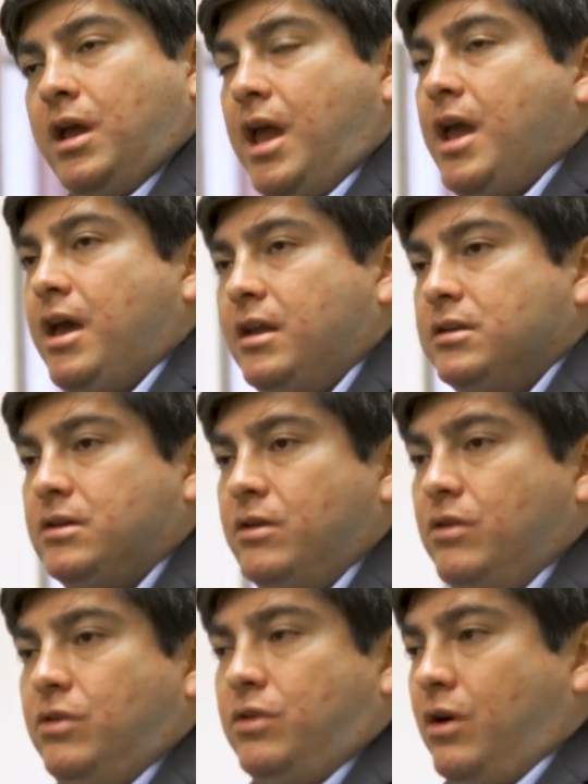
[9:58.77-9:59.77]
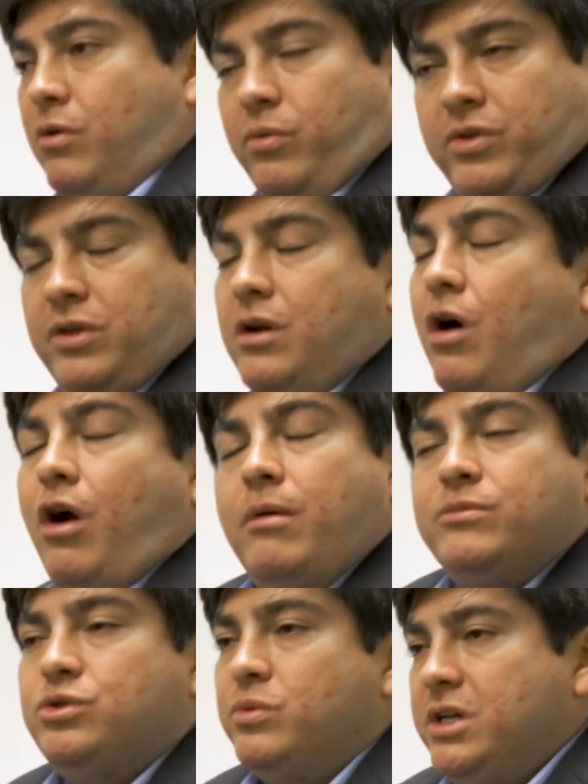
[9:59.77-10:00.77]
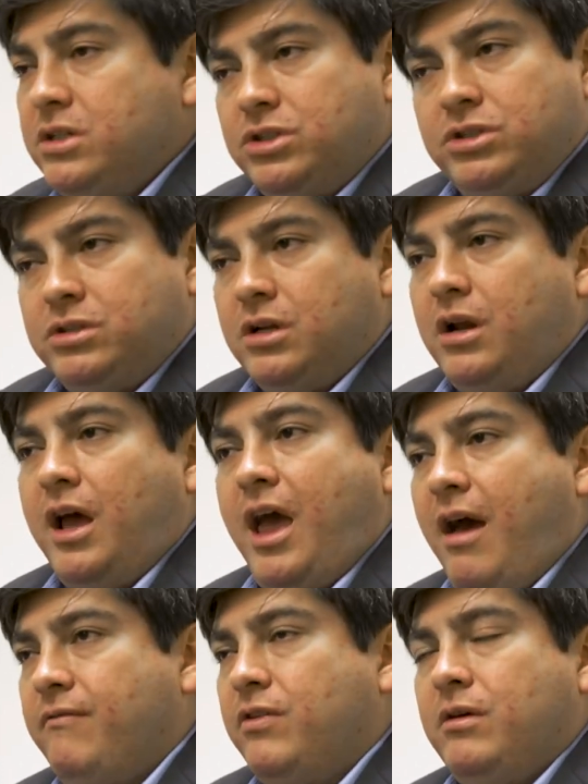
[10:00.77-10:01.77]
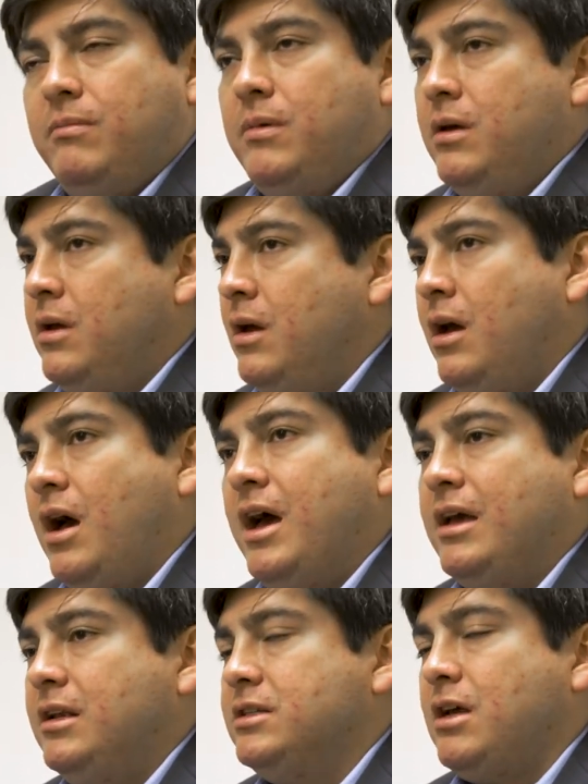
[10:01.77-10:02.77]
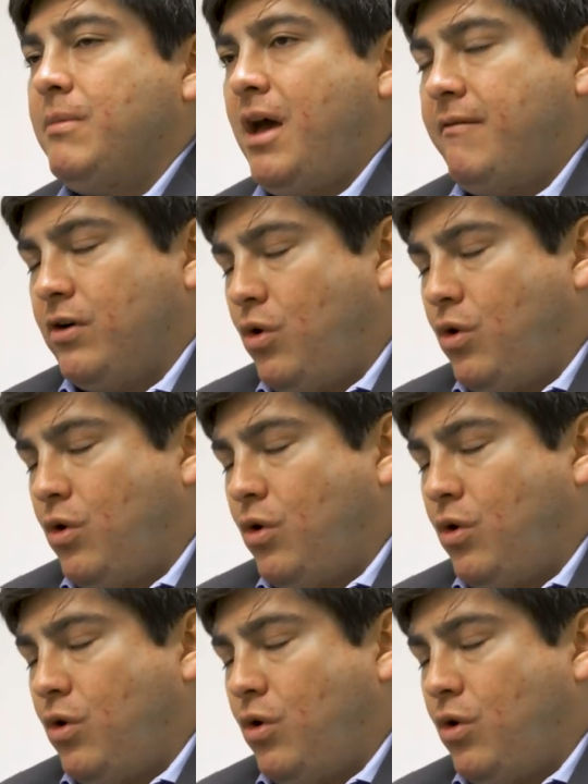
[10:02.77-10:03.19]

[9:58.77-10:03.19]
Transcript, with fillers: and they're within arm's reach, and I have them uh, anytime I have a